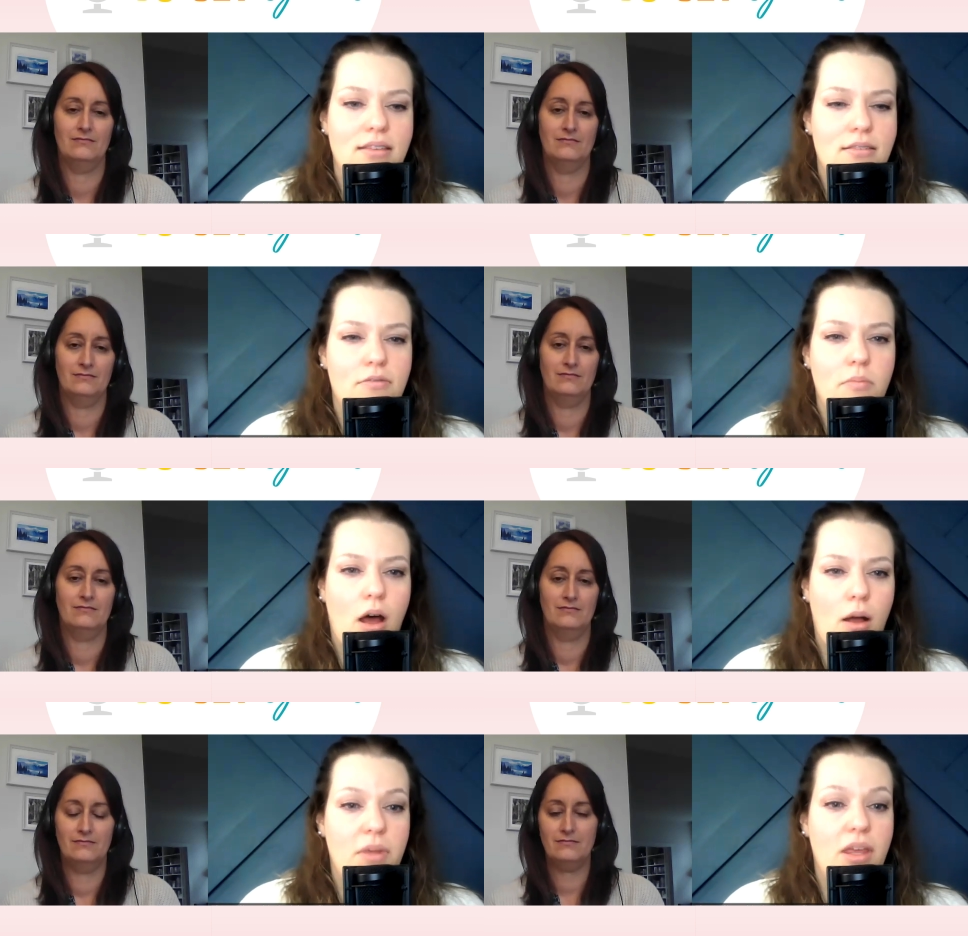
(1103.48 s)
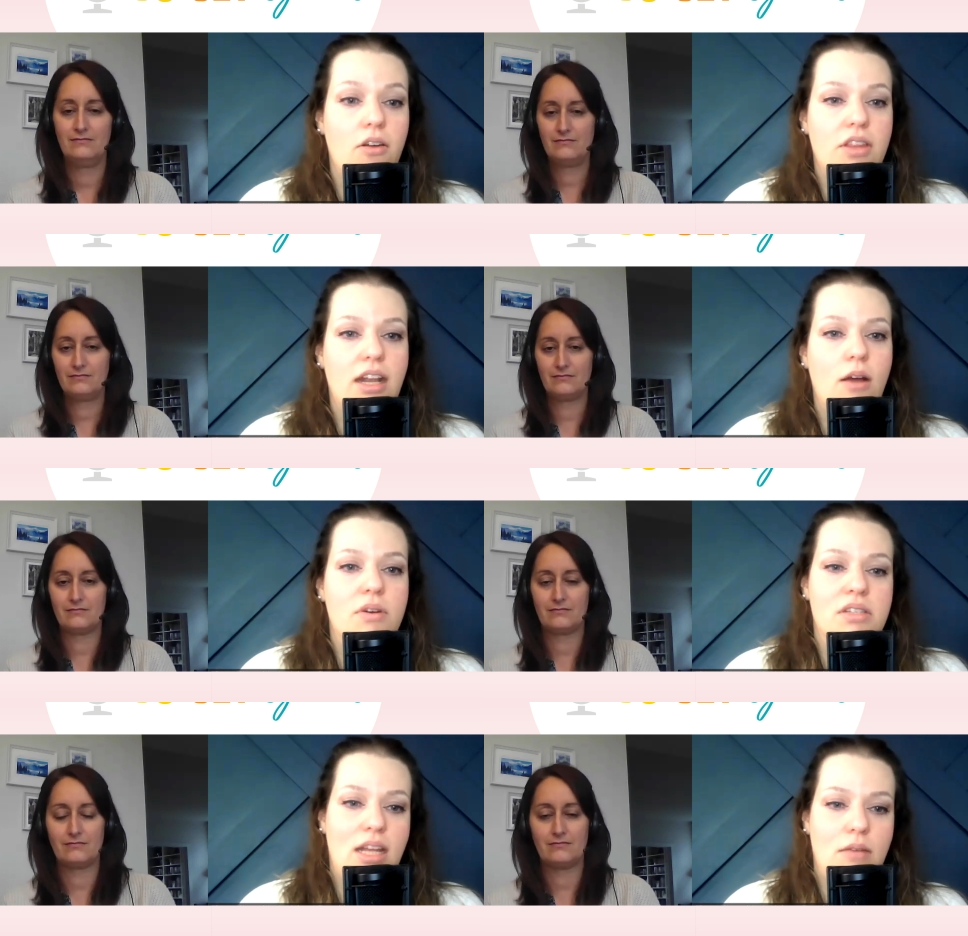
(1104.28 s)
Speaker 1: of mom guilt that I
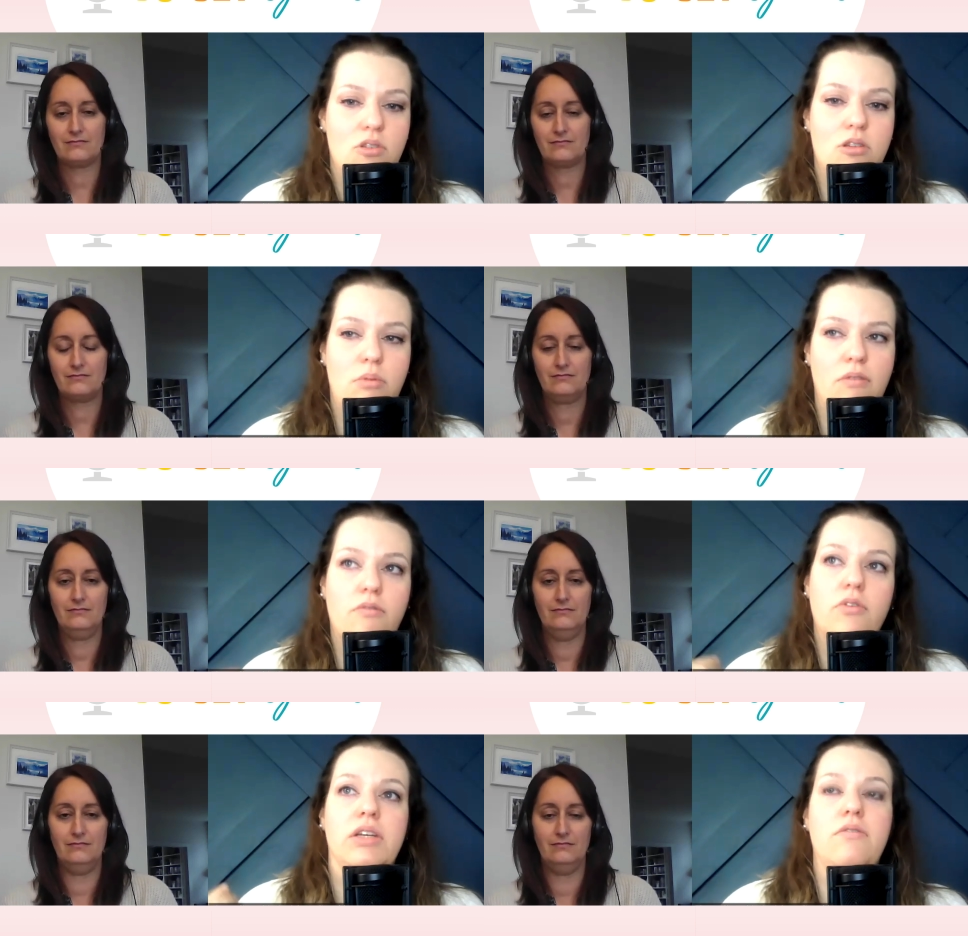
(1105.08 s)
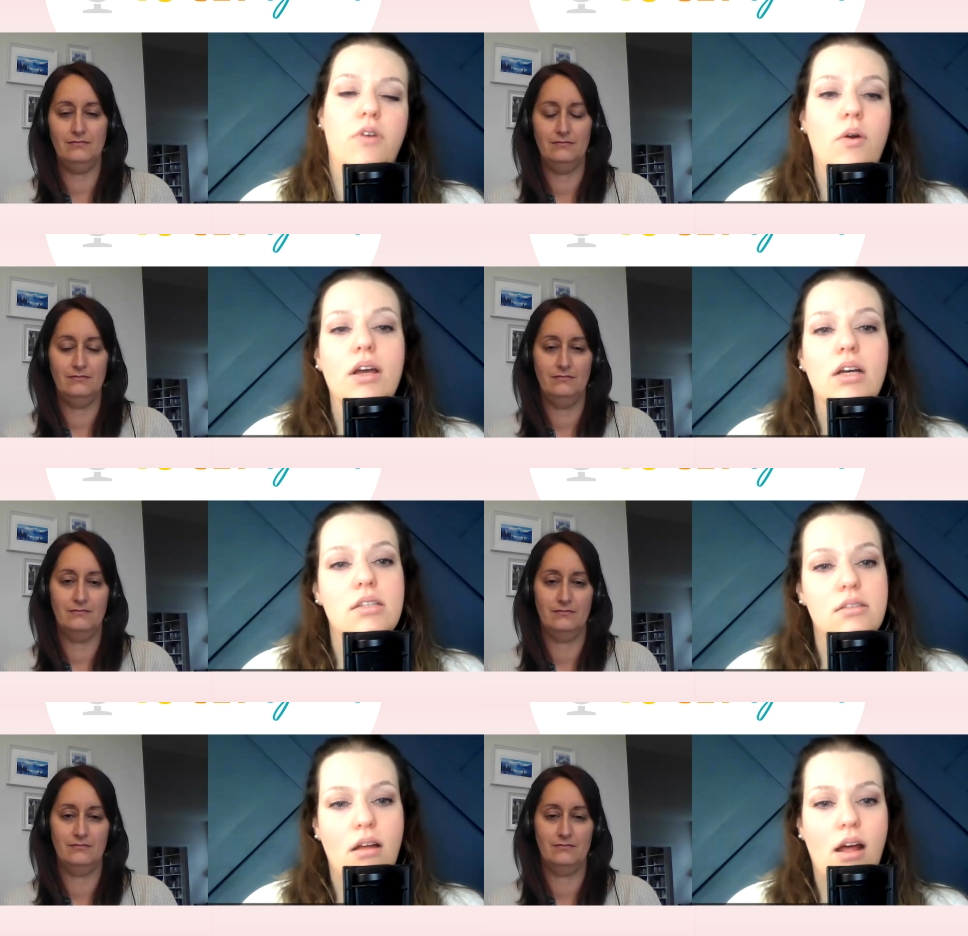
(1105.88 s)
wasn't able to be fully
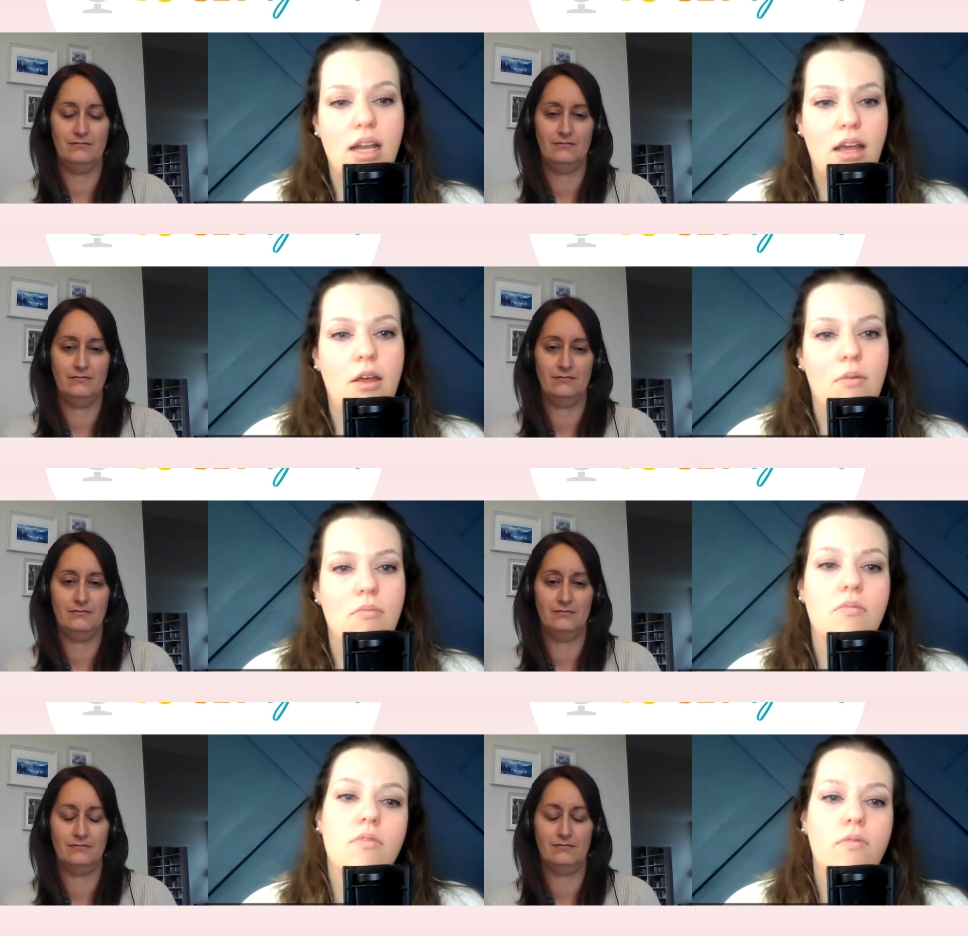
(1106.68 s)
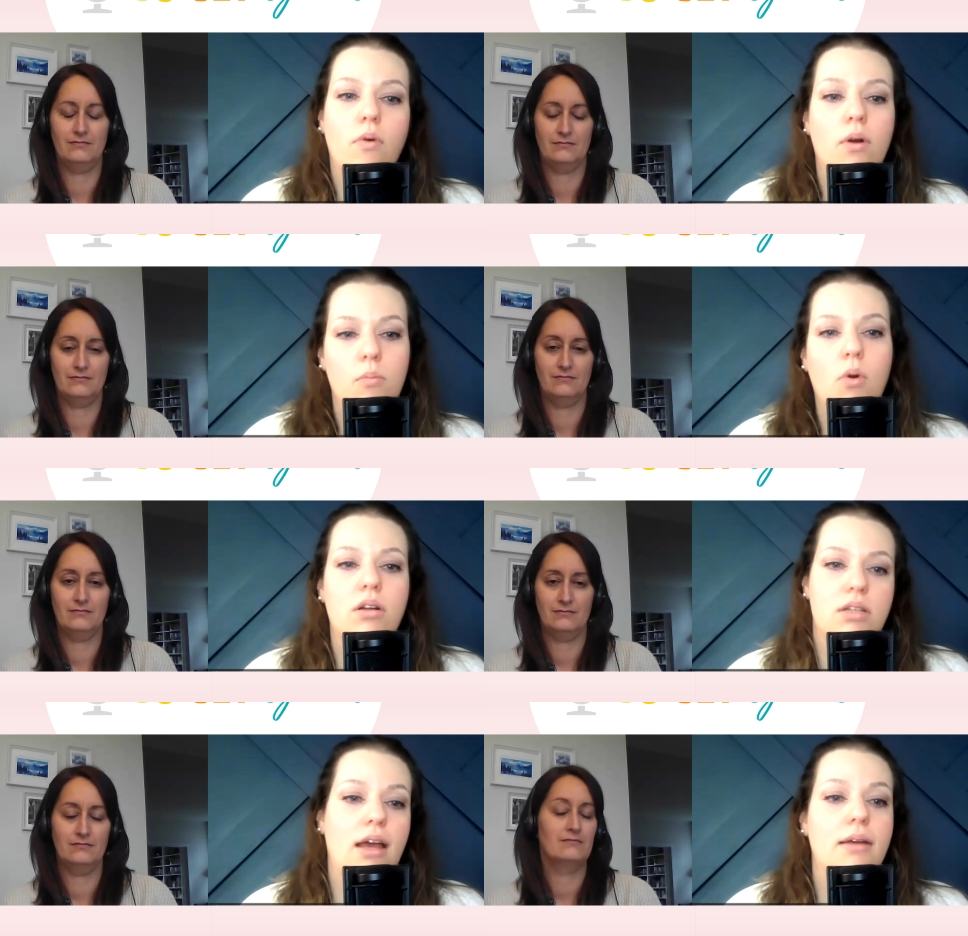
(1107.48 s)
focused on him for more
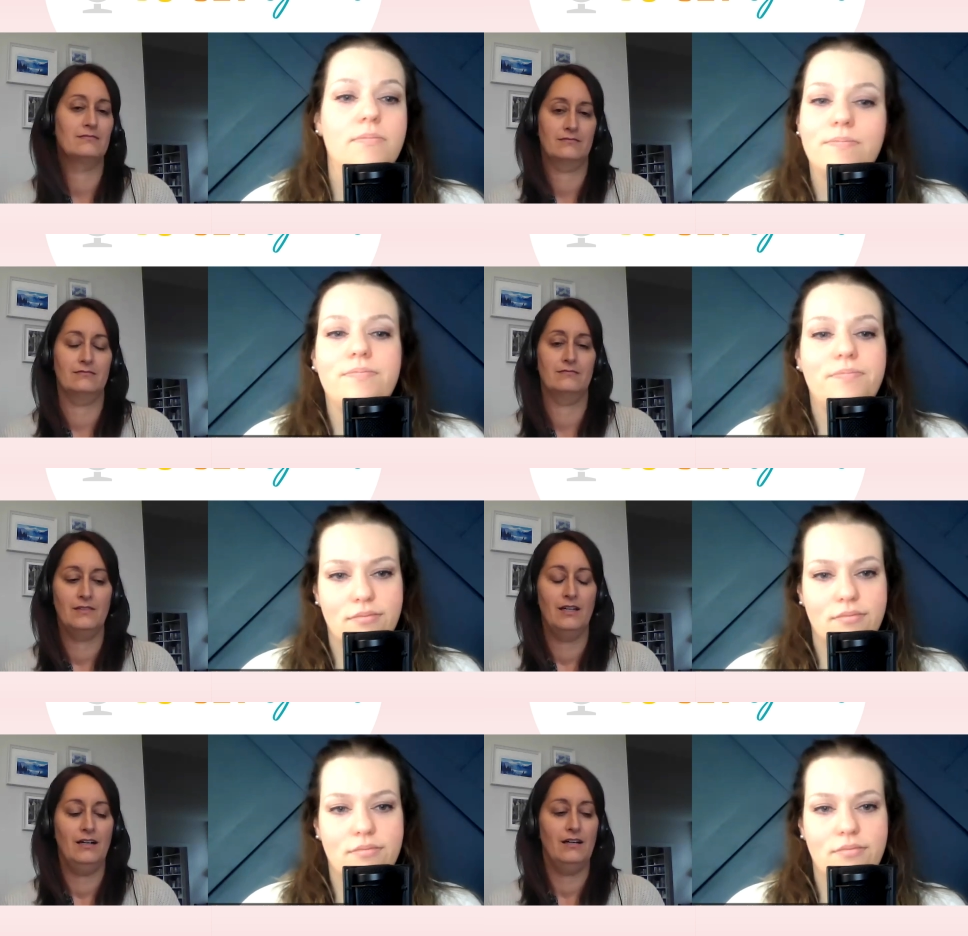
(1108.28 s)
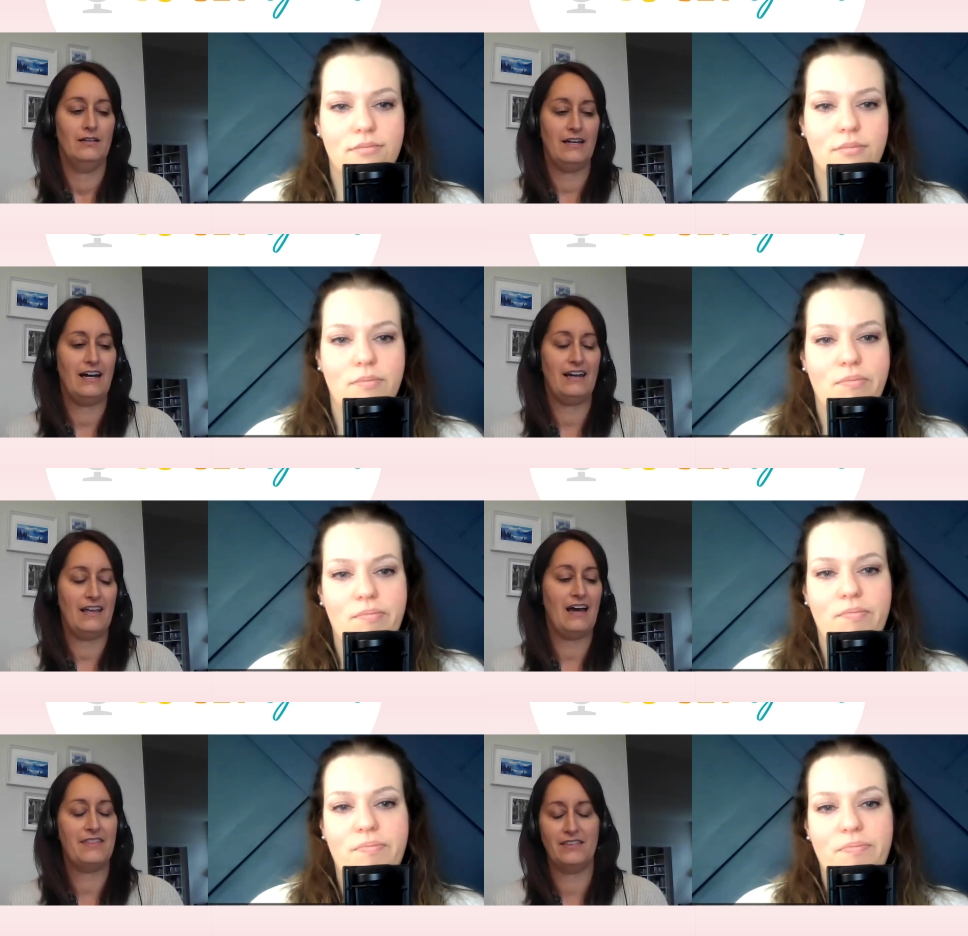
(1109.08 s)
time.
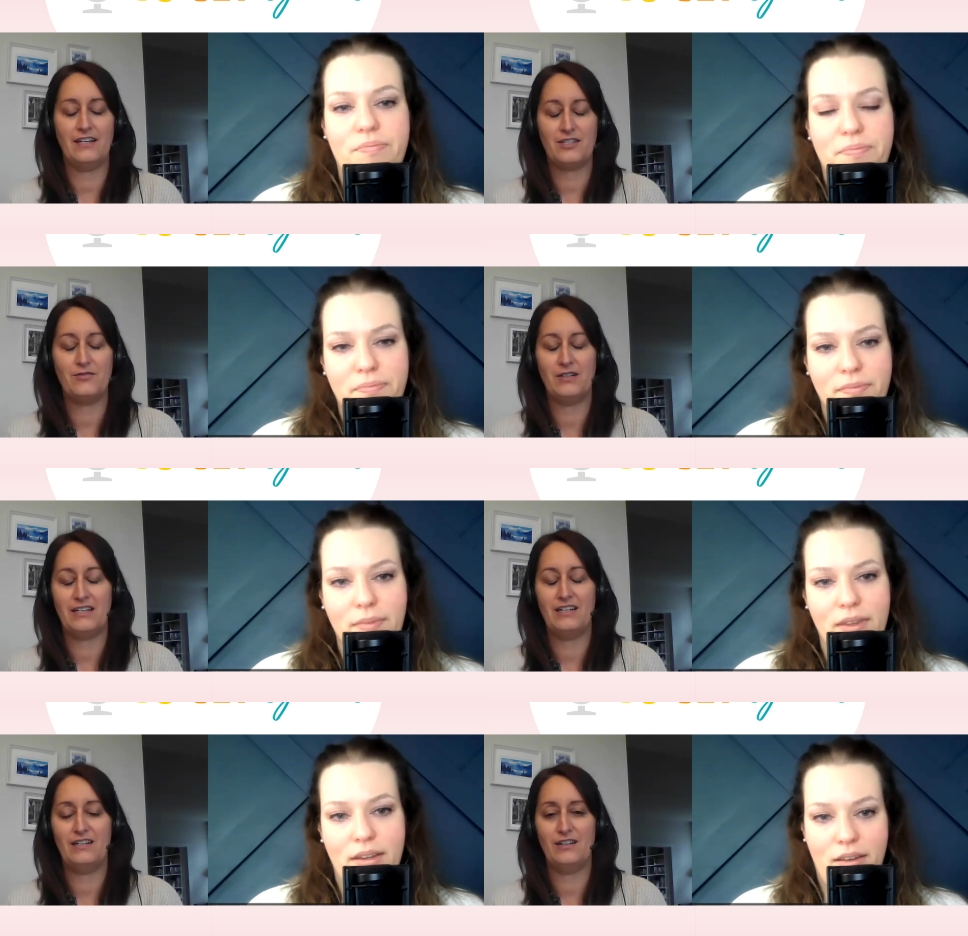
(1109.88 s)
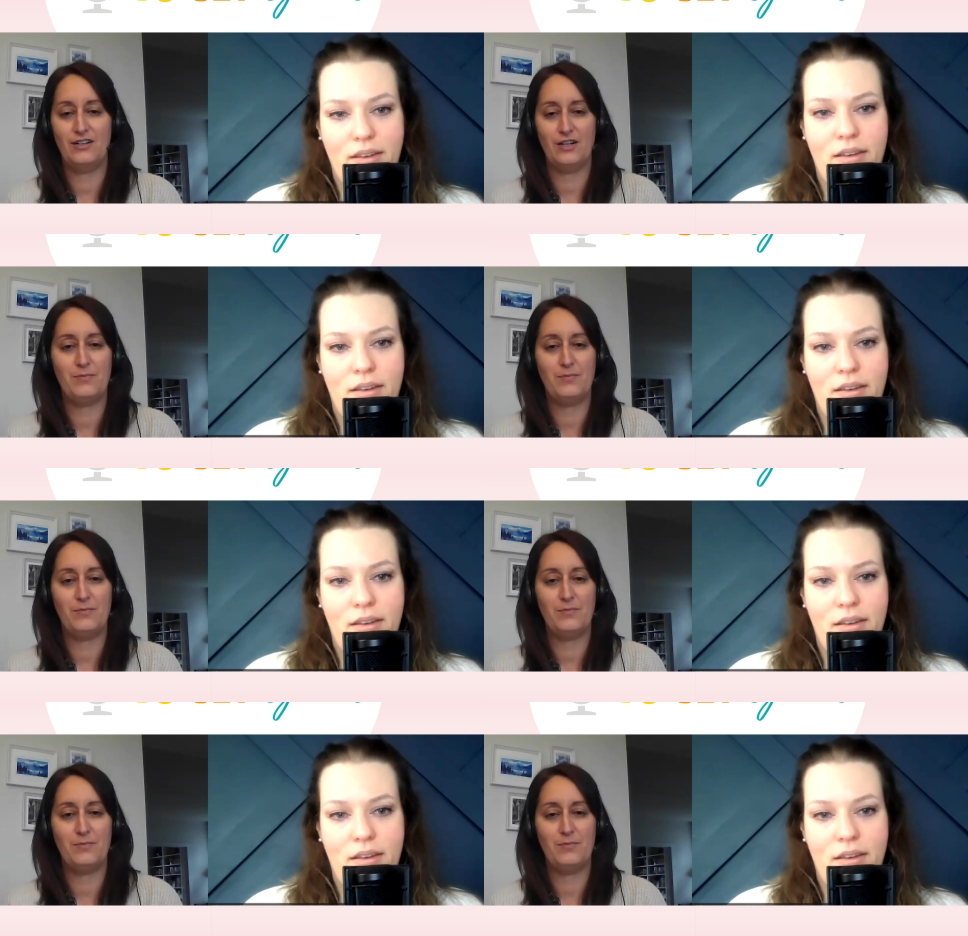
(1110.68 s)
Speaker 2: Yeah. And I think that's a really